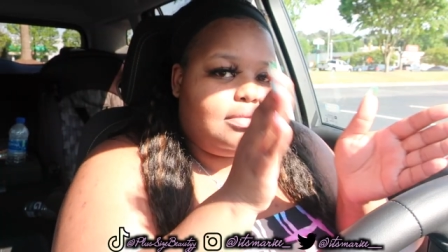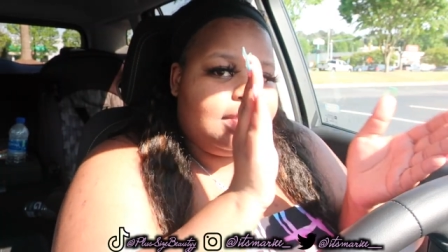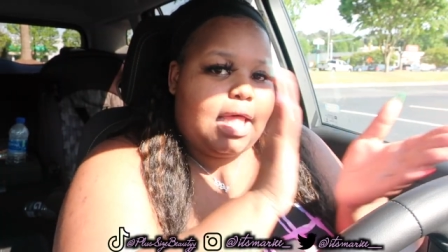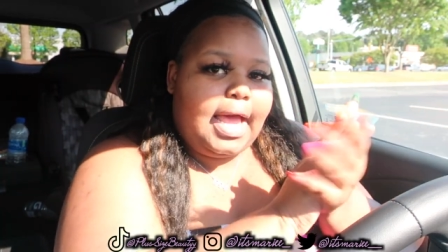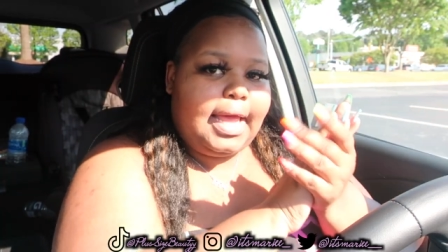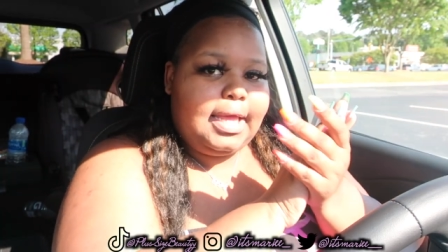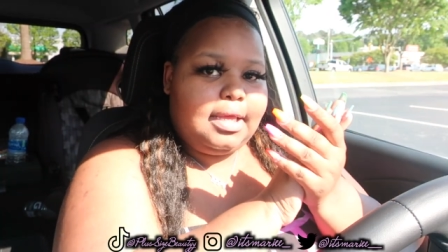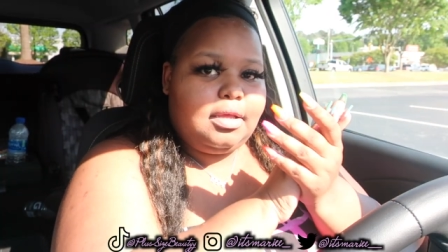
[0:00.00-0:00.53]

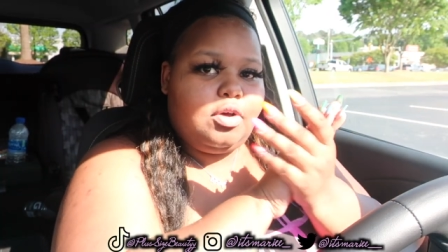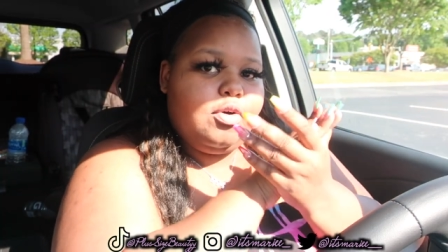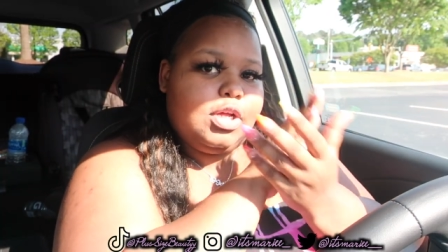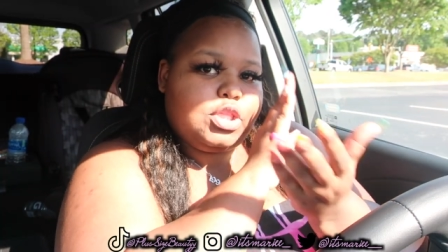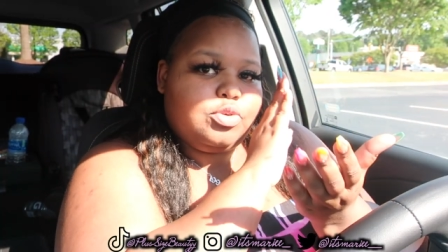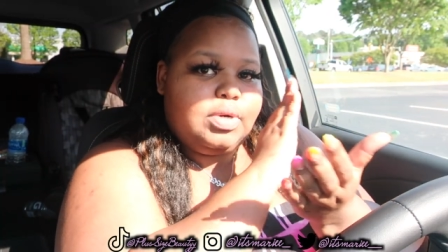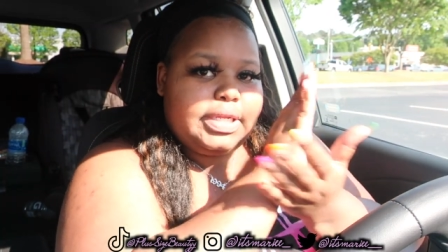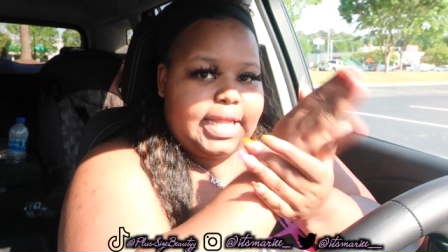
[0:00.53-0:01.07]
like
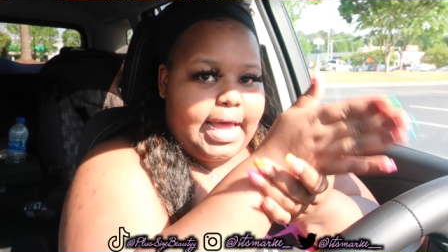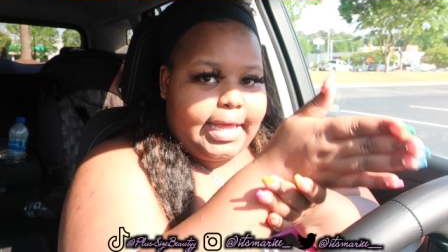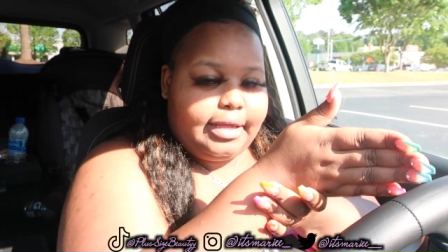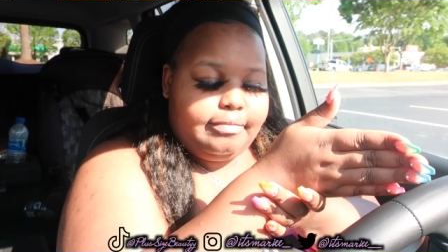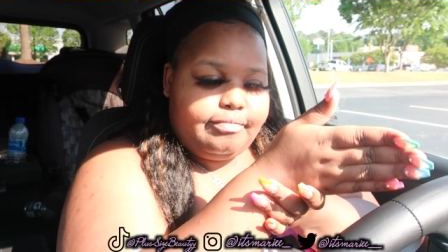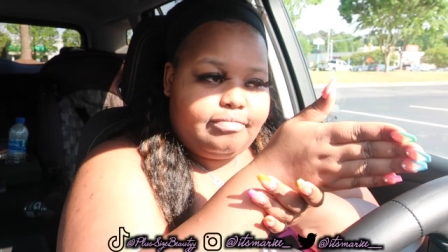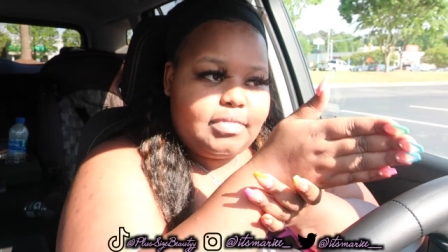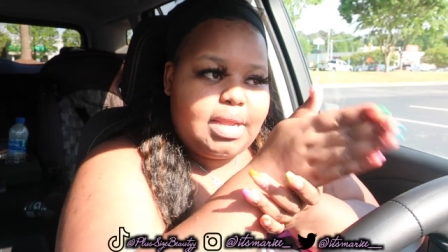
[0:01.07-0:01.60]
going through a
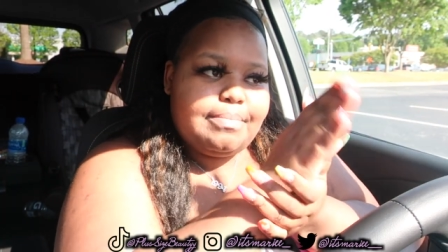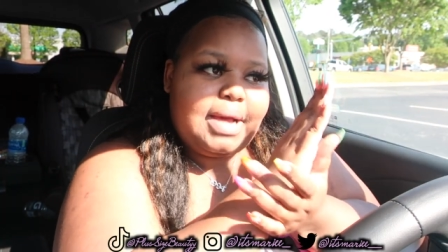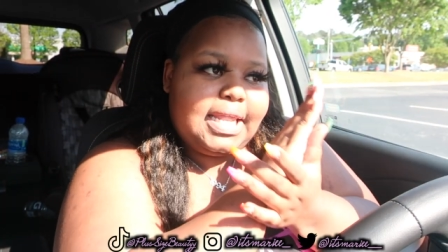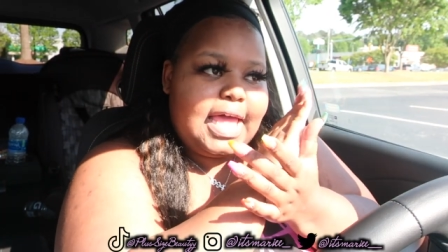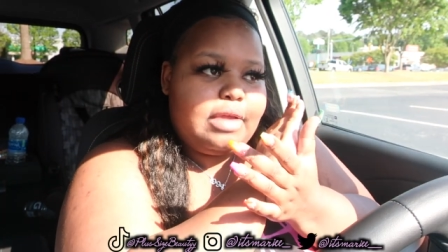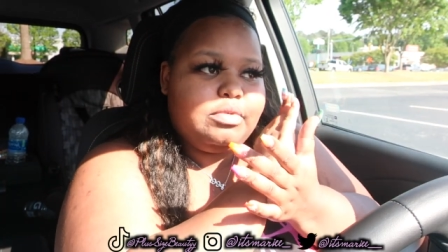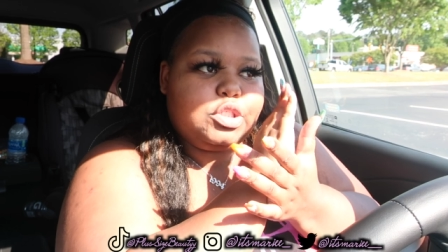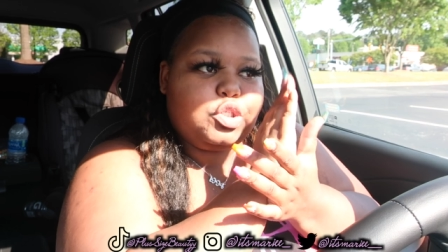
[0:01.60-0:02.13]
light. My
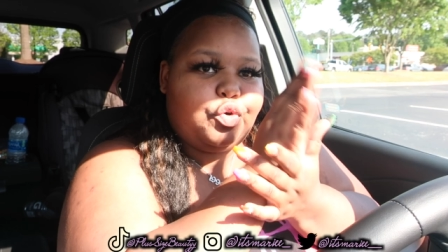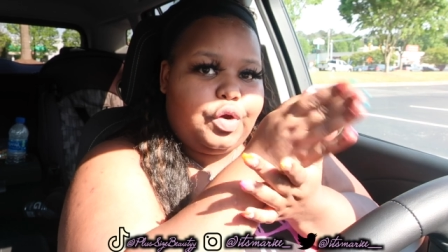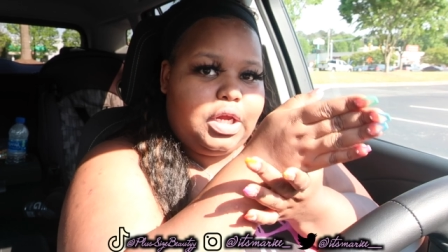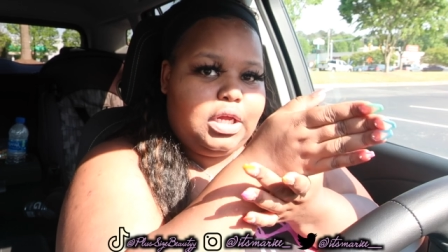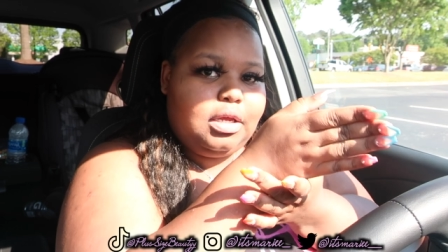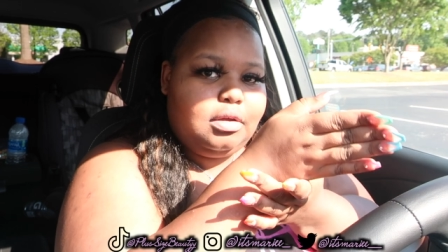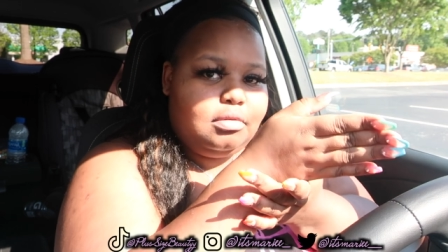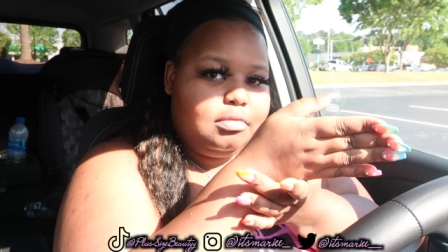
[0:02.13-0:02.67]
light was
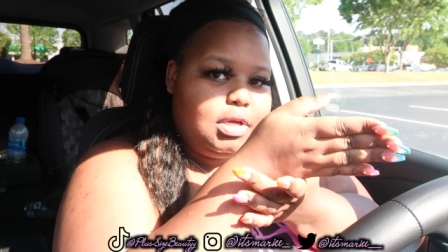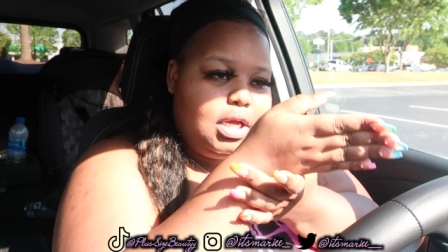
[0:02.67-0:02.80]
green.